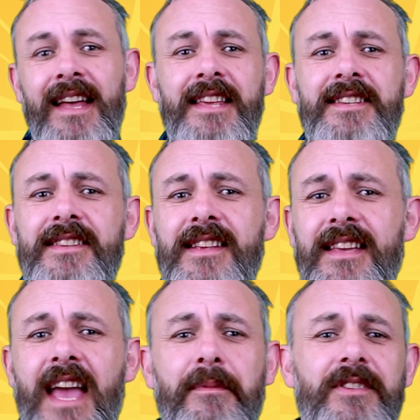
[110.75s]
This is a
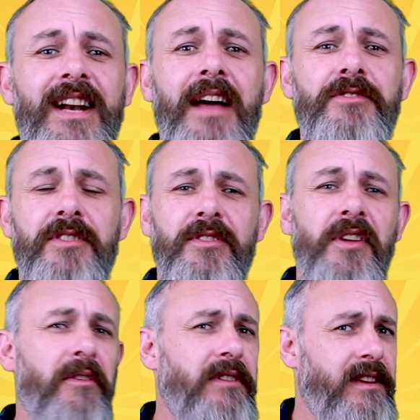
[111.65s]
game which allowed you to
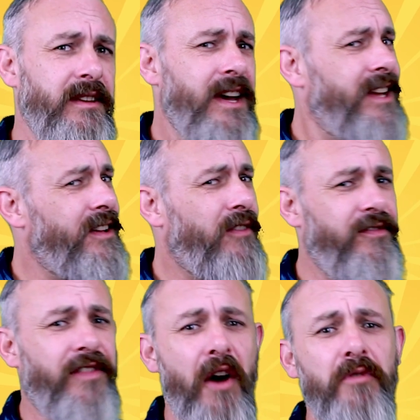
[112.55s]
not only
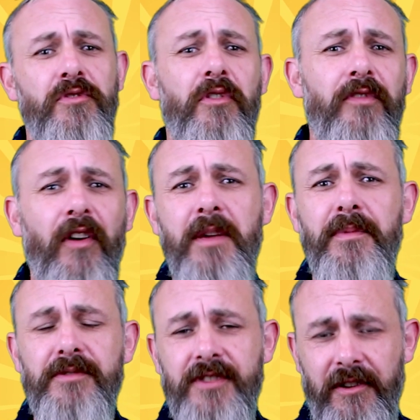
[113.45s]
hone your
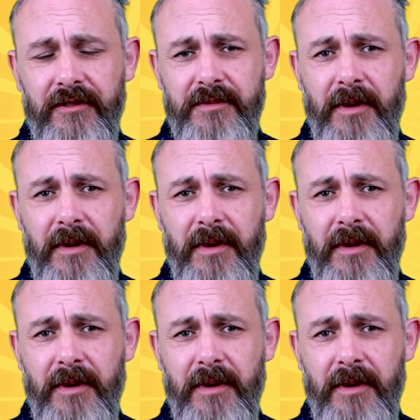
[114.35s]
volleyball skills,